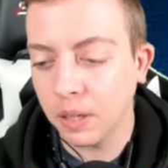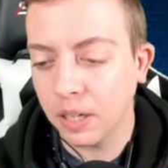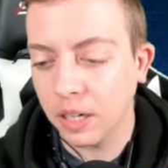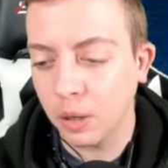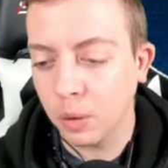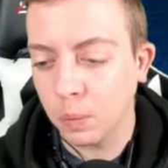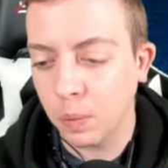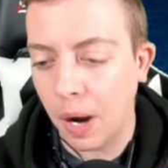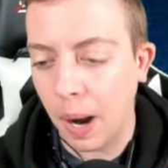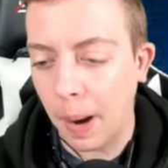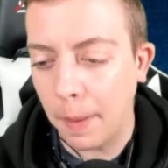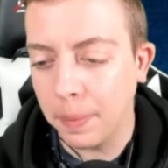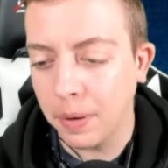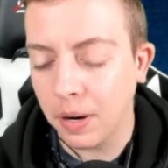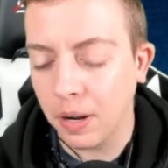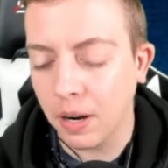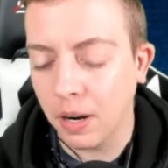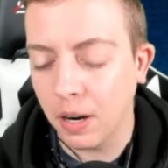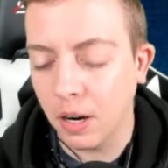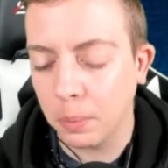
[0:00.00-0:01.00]
we're going to wrap
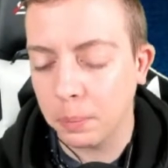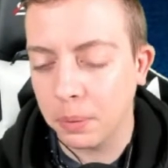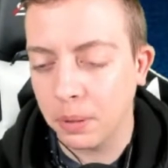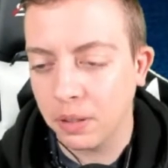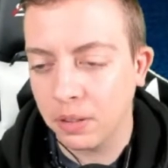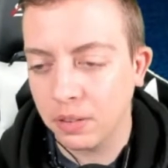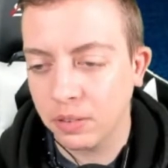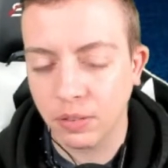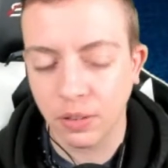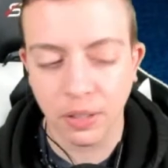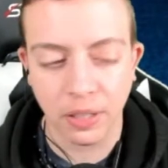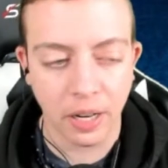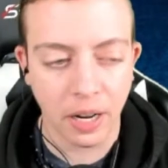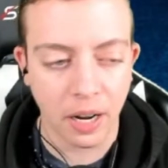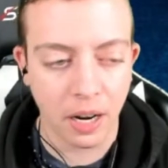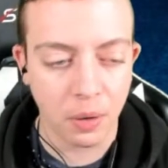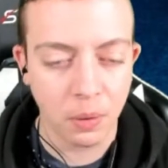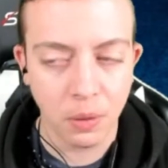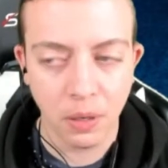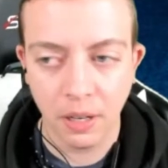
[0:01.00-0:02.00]
it up for
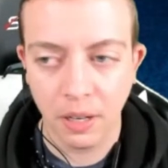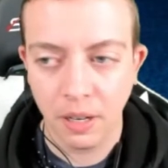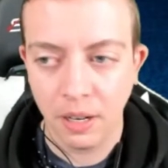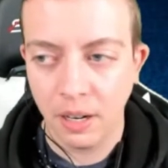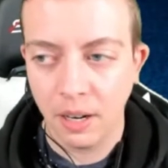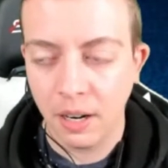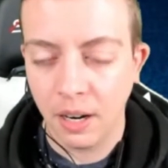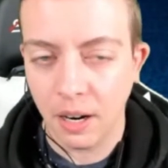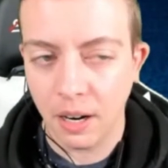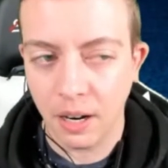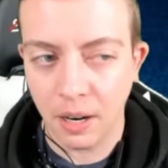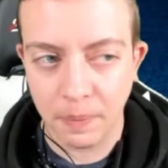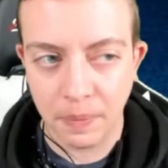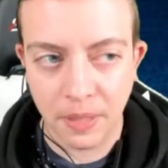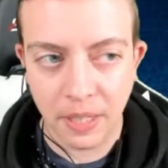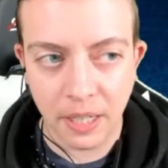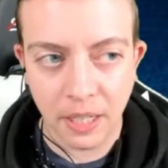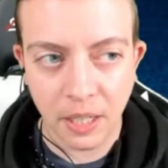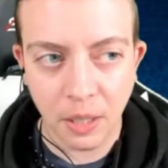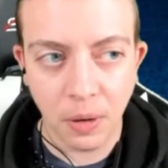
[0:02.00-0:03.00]
now. Um,
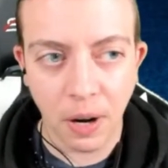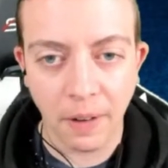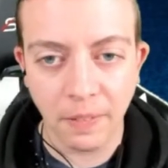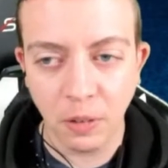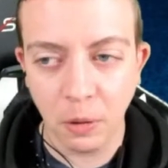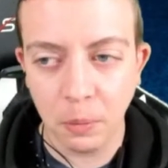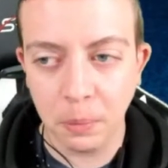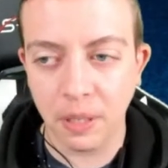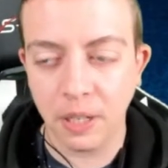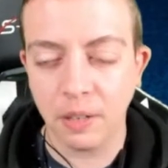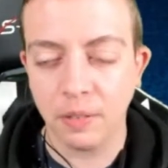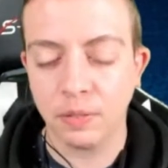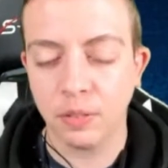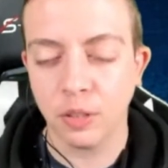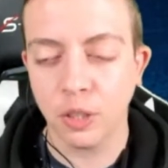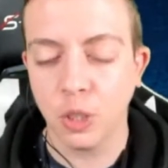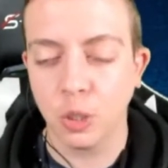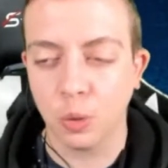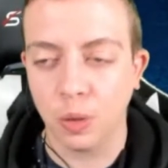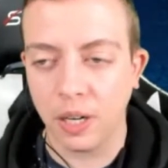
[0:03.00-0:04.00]
thank you, everybody,
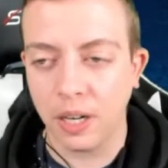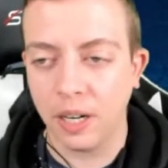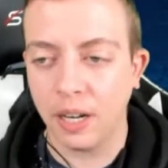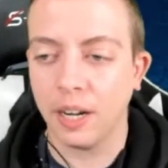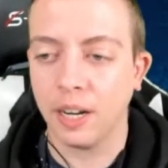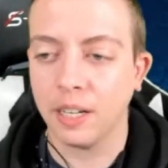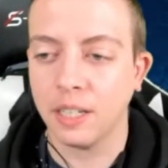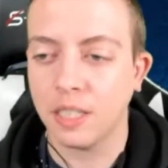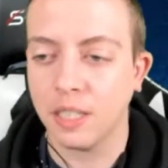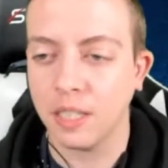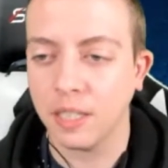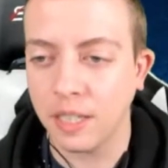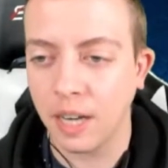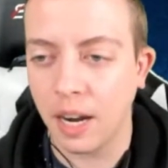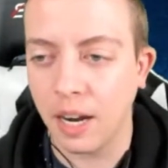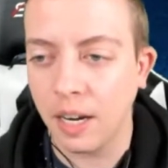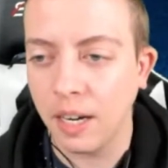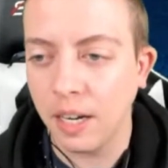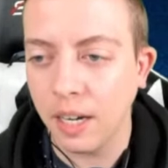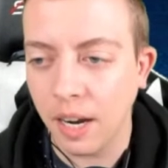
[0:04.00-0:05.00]
for joining
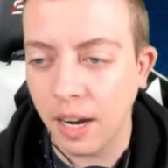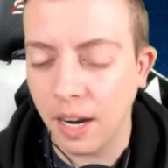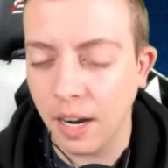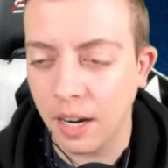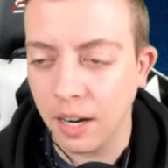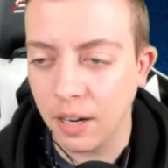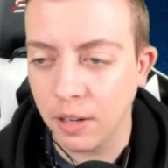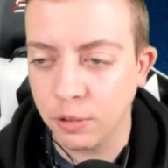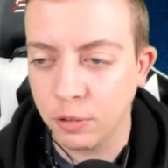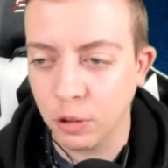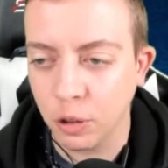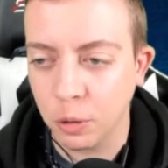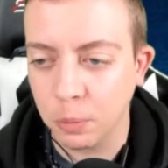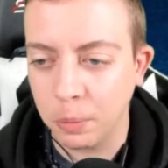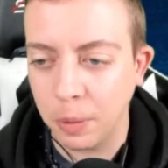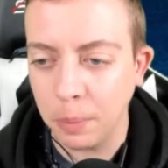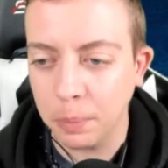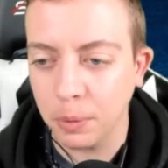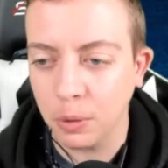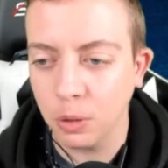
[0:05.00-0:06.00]
today. And for the
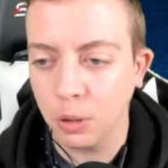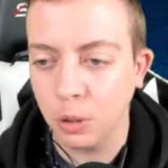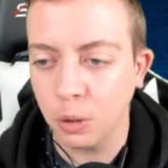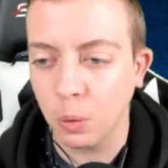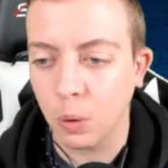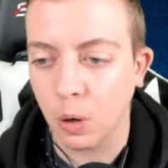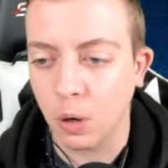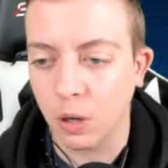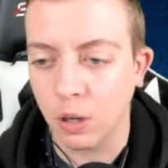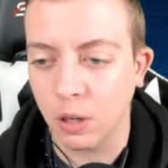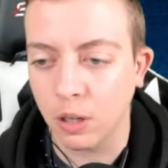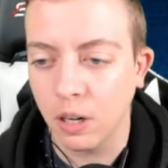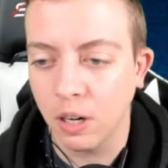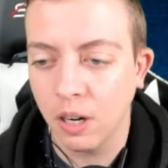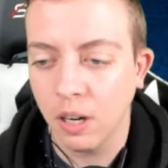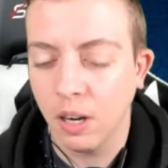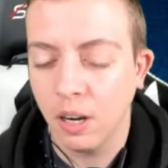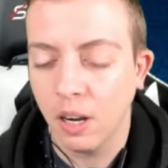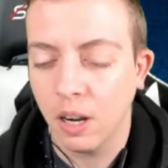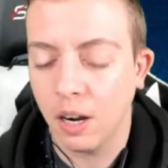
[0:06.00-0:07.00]
people who are
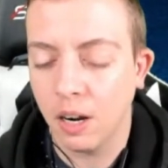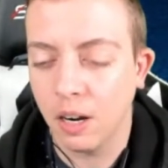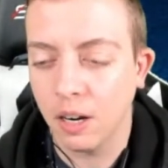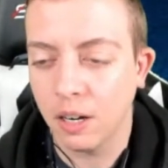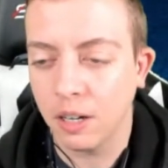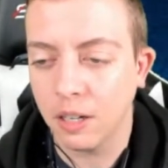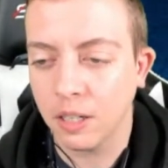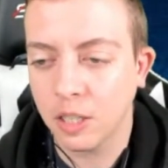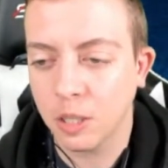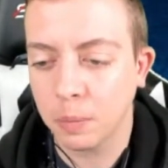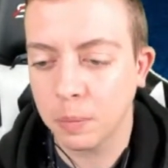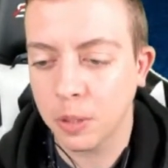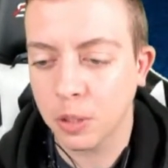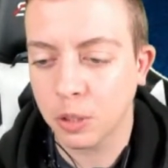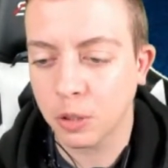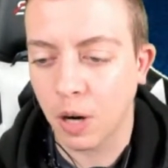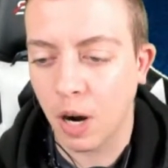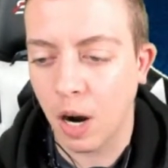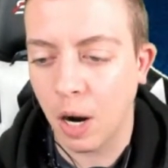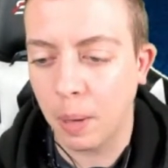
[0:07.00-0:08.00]
uh,
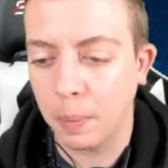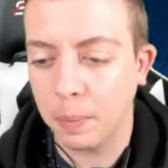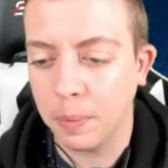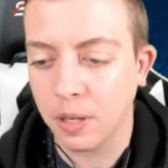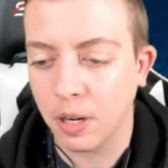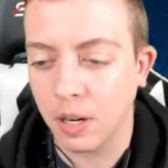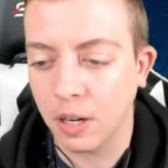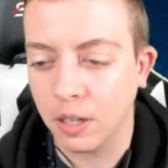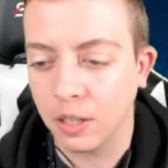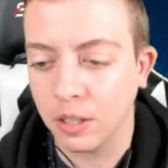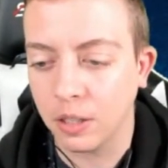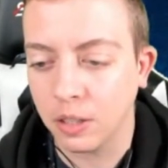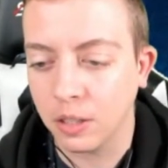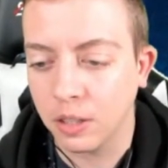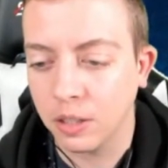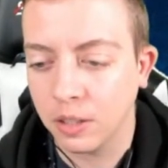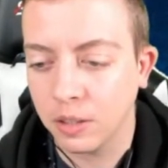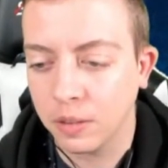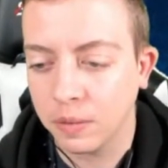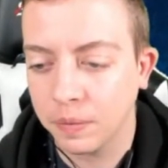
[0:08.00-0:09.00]
subscribed on